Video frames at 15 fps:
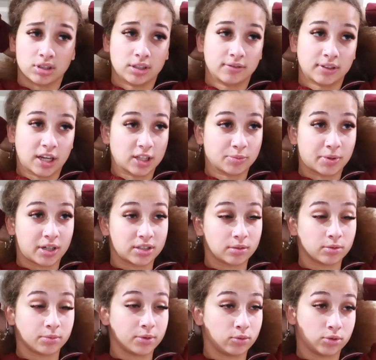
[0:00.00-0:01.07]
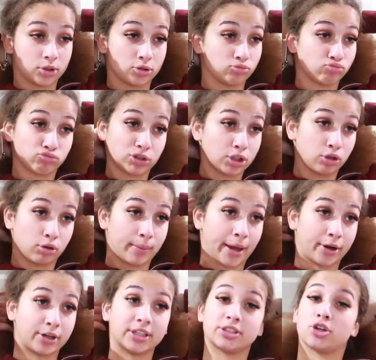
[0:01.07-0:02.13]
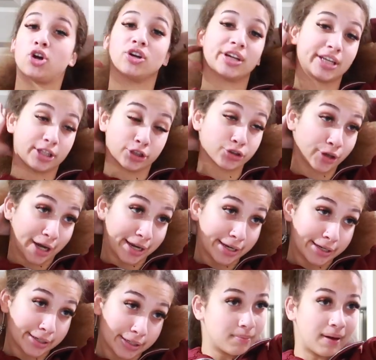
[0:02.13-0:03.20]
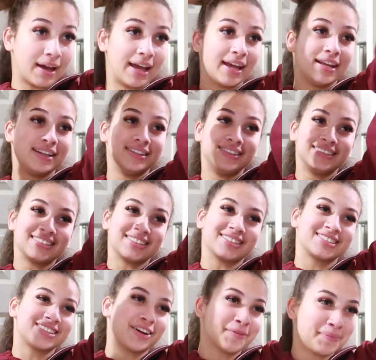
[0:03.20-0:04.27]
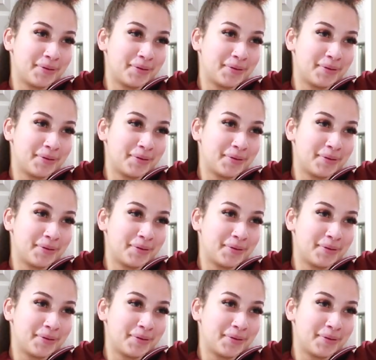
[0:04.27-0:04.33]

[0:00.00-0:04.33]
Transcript: even ass parts. I'm gonna be real. It don't matter. It's all getting straightened. My ends are so